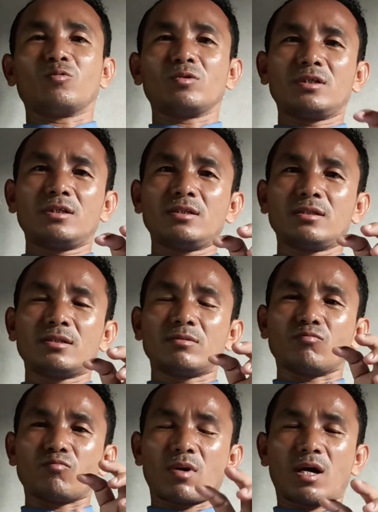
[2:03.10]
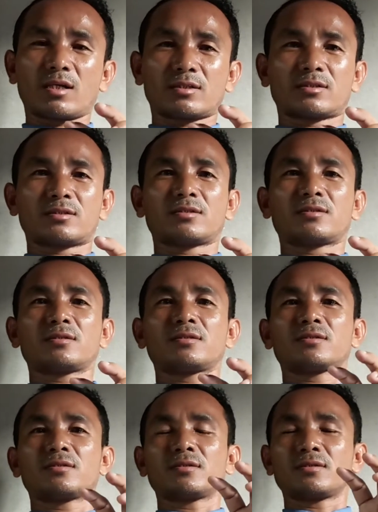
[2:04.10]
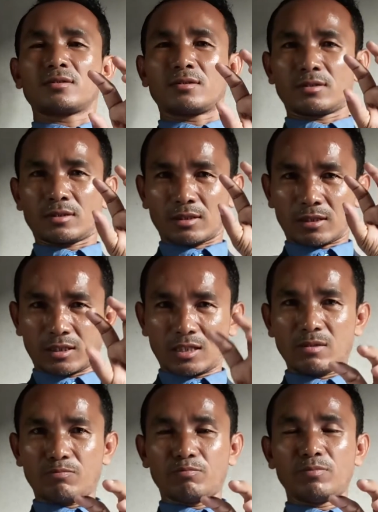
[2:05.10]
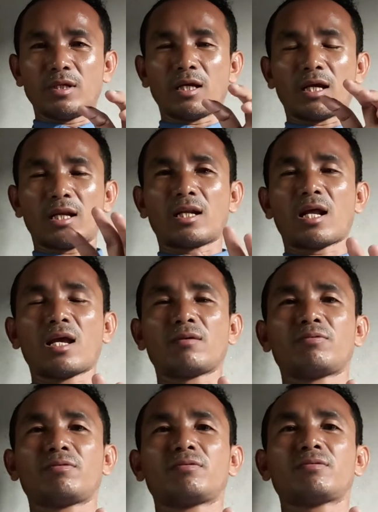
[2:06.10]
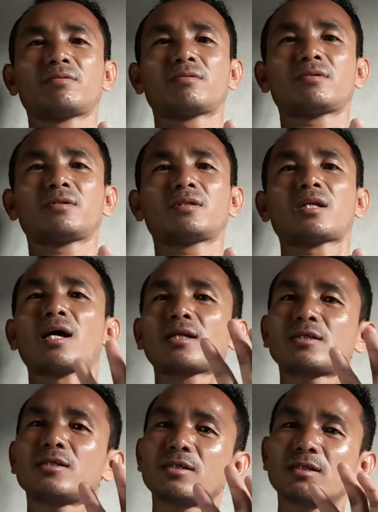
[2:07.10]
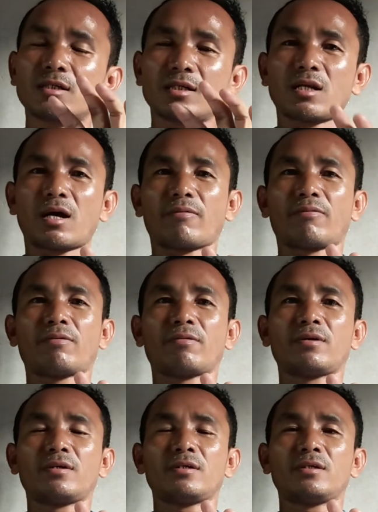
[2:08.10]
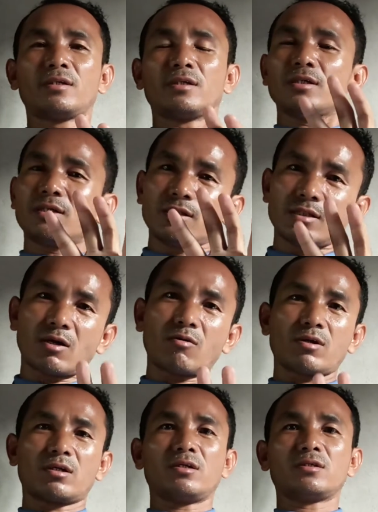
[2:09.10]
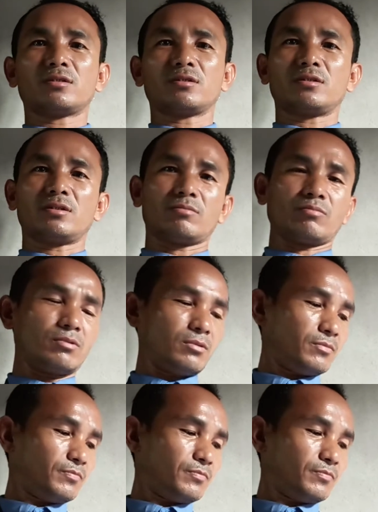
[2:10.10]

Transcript: we must keep alive that thing, love, in our relationship.